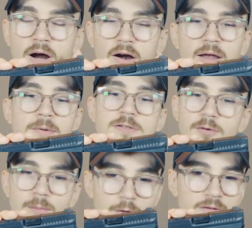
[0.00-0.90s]
are able to
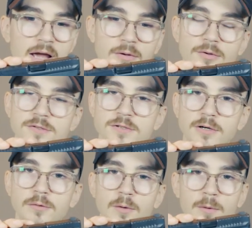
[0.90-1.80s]
remove that
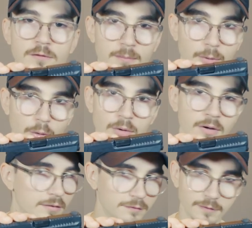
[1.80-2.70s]
holster, remove the bulk
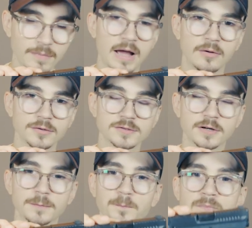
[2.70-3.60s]
from that
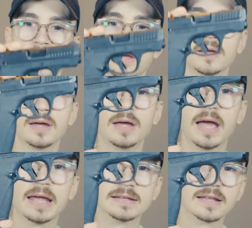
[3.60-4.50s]
holster,
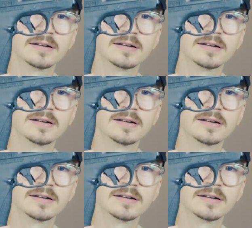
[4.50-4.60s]
and